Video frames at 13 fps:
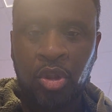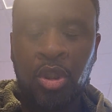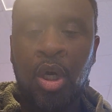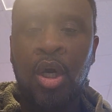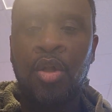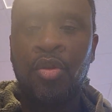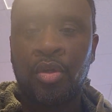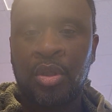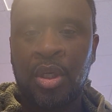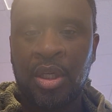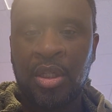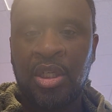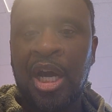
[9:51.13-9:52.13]
to others
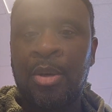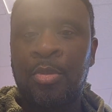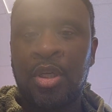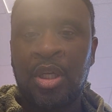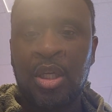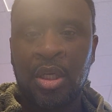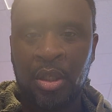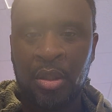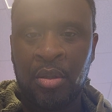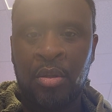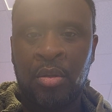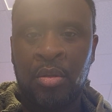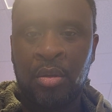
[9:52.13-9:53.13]
in time of need.
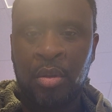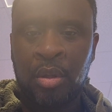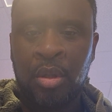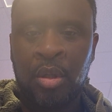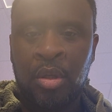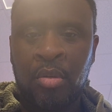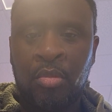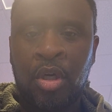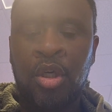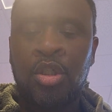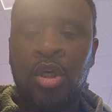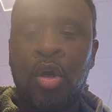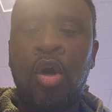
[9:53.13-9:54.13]

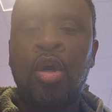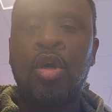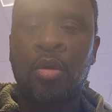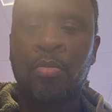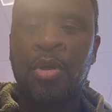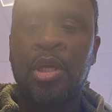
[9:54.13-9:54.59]
Because there are gonna